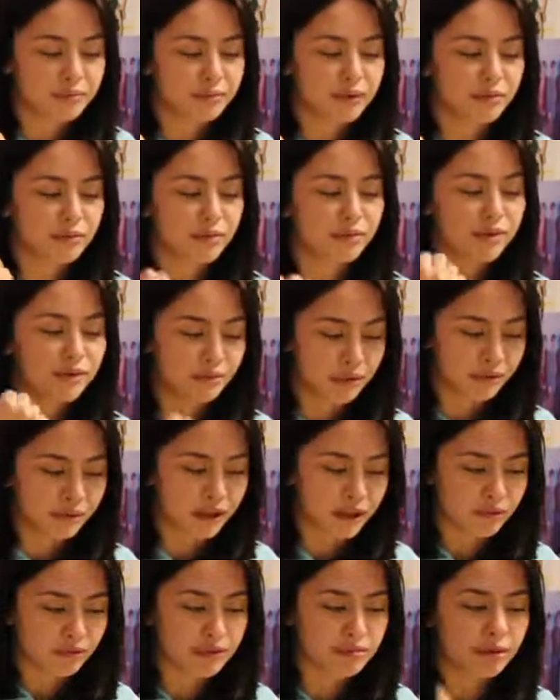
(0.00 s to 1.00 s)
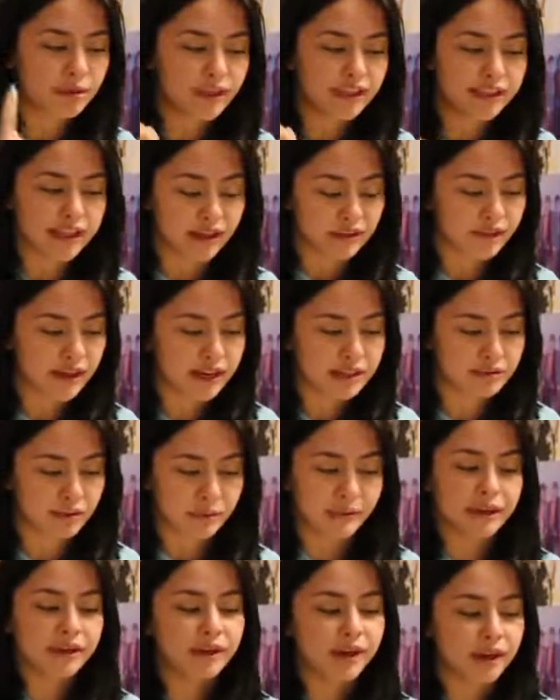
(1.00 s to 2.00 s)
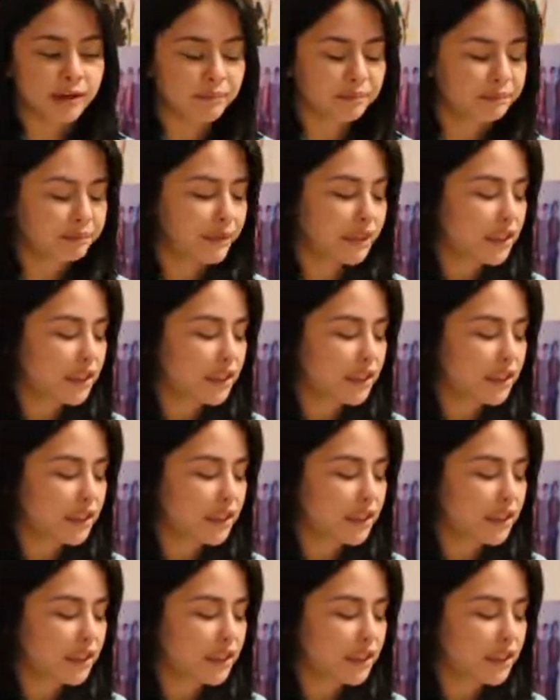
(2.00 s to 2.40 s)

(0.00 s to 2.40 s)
But we're both women. We both identify as women, right?